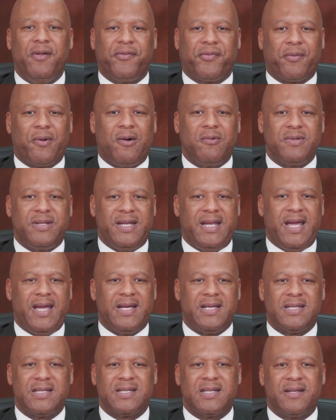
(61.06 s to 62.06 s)
throughout the
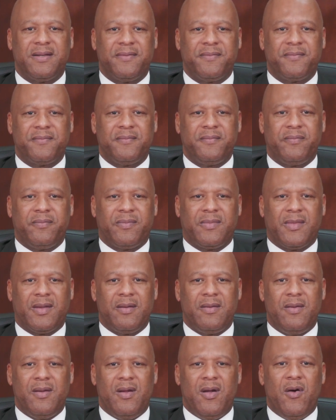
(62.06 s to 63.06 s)
years.
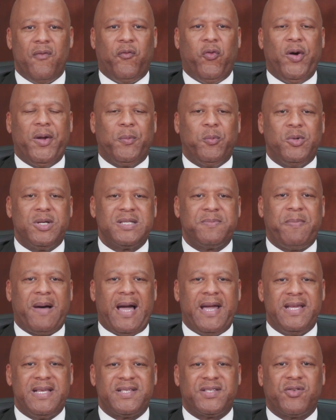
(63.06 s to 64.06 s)
For it was
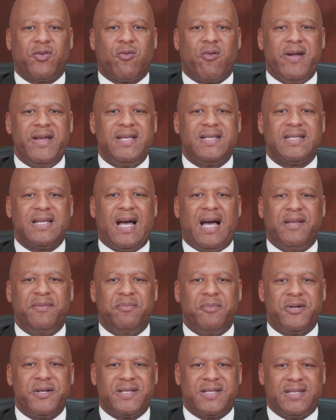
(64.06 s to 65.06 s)
by His grace
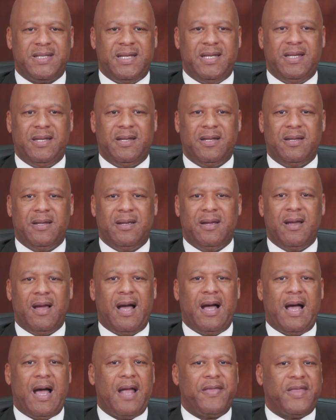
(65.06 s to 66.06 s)
and mercy
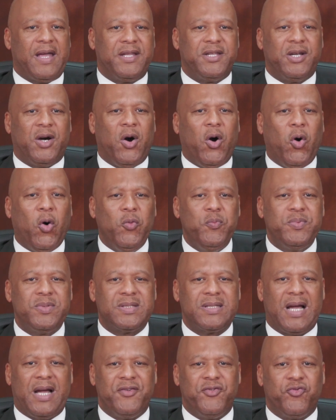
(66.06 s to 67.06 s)
that the
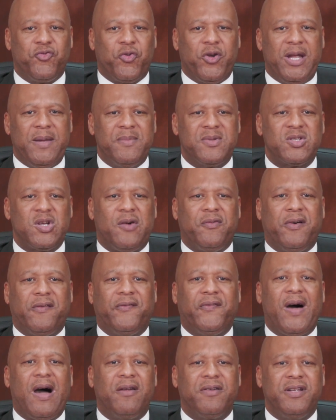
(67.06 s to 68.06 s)
hopes and dreams of a
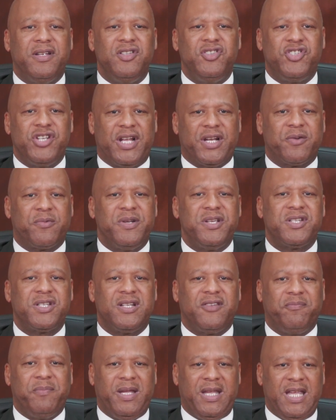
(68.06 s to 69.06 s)
founding
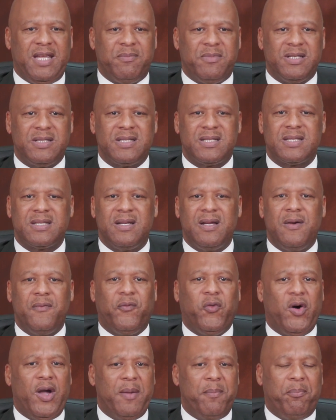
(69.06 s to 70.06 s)
generation of Bahamians
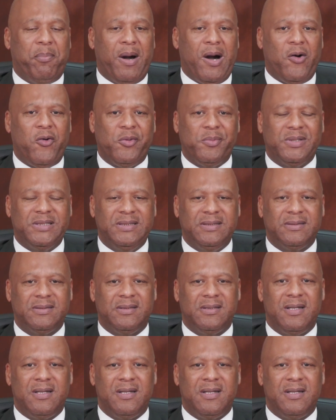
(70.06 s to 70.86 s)
for empowerment